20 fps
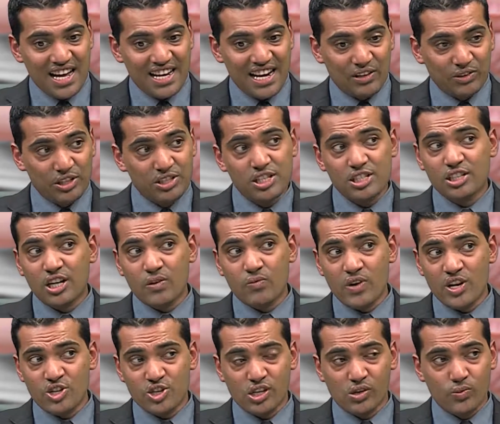Now, this is
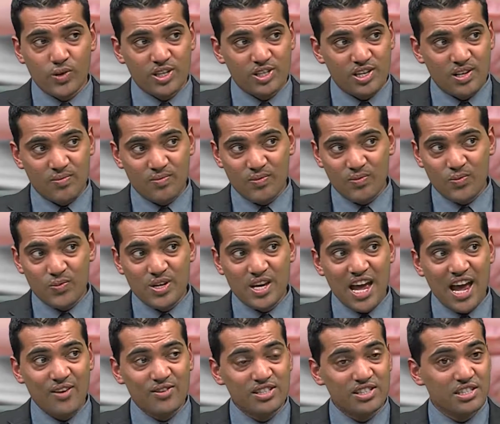conventional wisdom. We
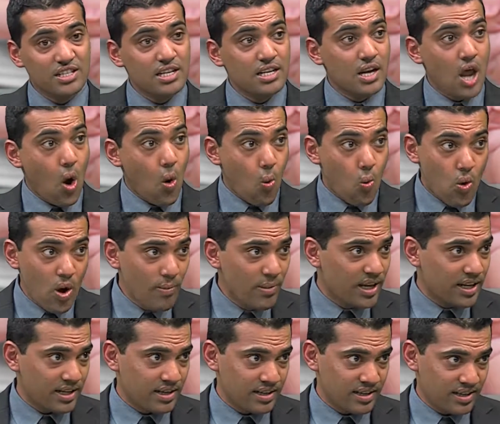have seen
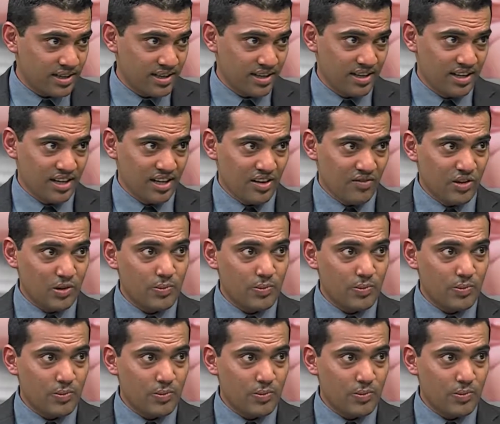women with